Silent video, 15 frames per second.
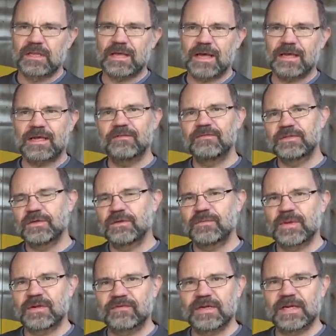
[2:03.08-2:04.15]
That gives you a
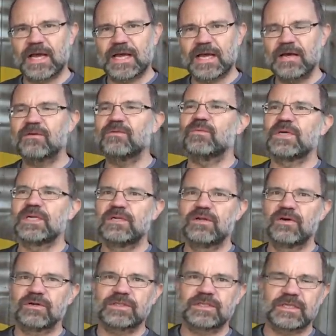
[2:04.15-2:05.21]
bit of a layout. We
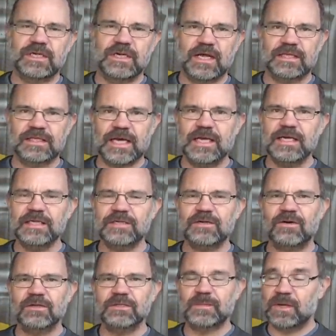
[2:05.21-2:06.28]
looked at another Danish
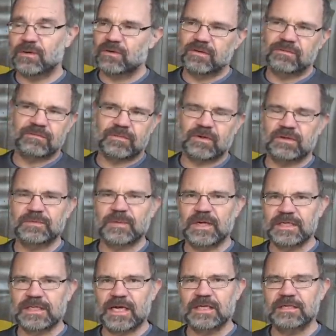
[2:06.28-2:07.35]
crossbow, or a crossbow
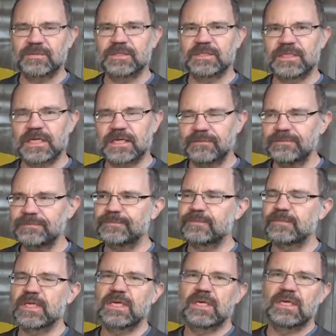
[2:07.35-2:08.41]
in a Danish museum.
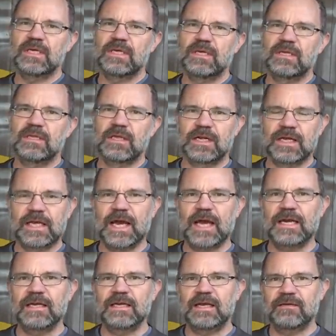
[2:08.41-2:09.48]
That
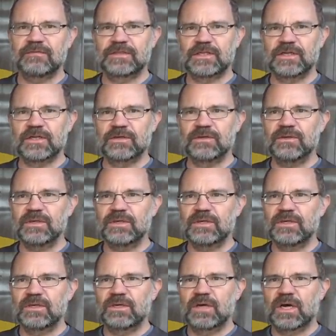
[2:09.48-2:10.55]
again gives you
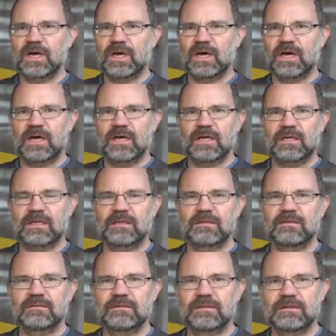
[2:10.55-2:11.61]

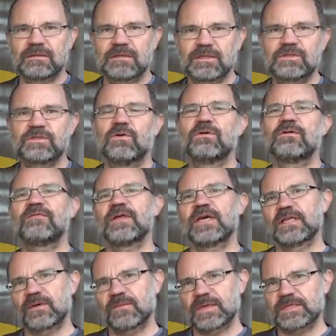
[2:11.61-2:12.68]
the sort of
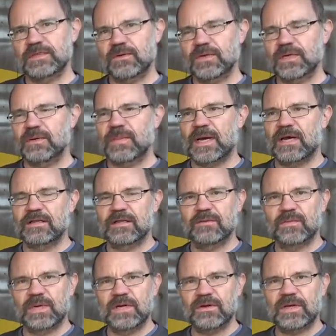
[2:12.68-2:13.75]
thing that we're talking about,
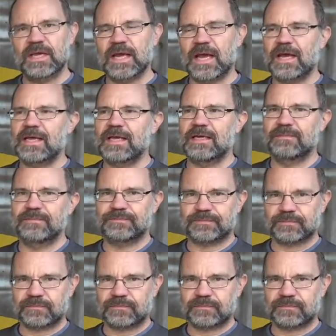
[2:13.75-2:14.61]
that we're looking at here.